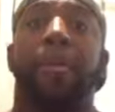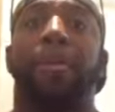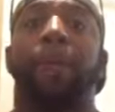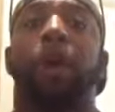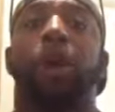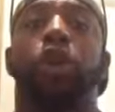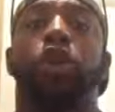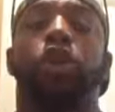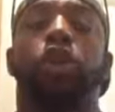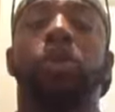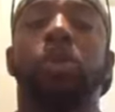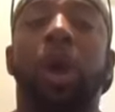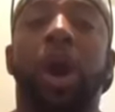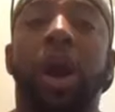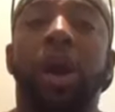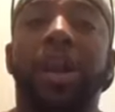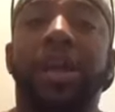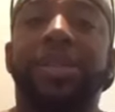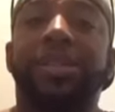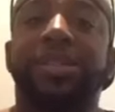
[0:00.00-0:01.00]
You are an
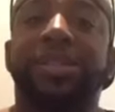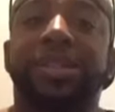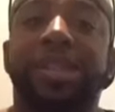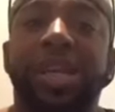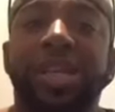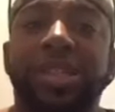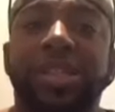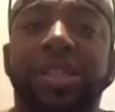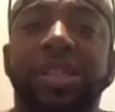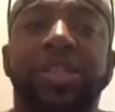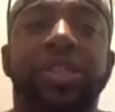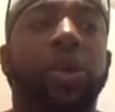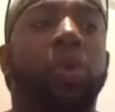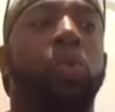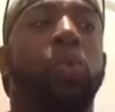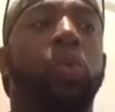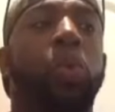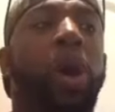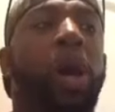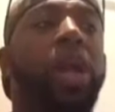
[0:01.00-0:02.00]
extension to
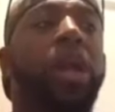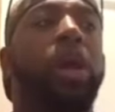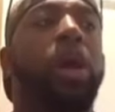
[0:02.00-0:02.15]
what